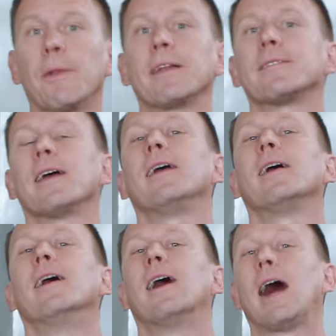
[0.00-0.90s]
I'm not
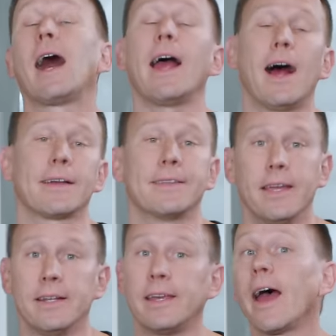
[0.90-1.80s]
saying high
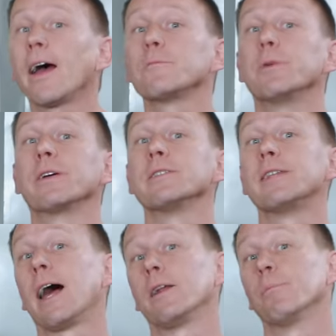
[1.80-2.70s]
octane gas because
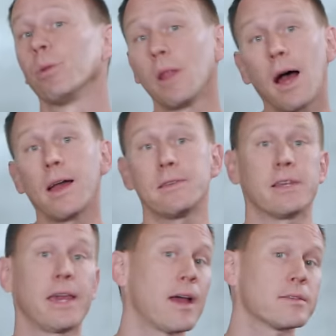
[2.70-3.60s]
that implies
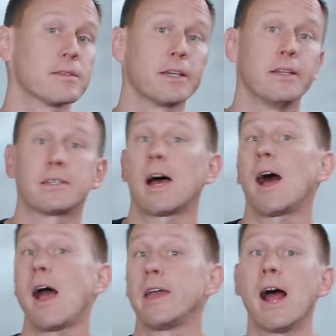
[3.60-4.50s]
the gasoline is
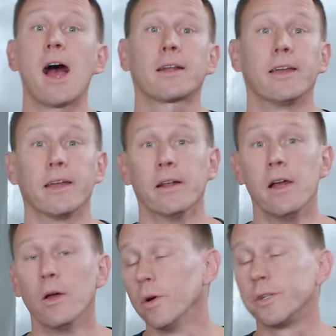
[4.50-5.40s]
high in octane,
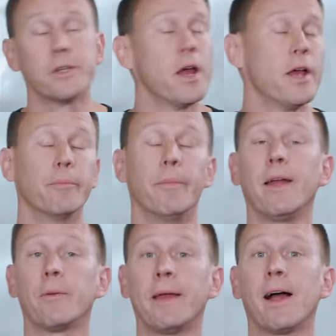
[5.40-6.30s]
which
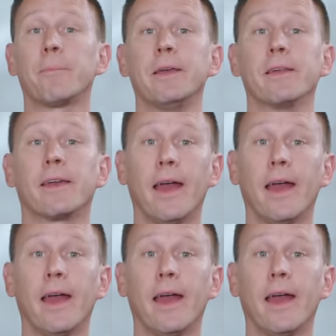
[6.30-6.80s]
may or may not be the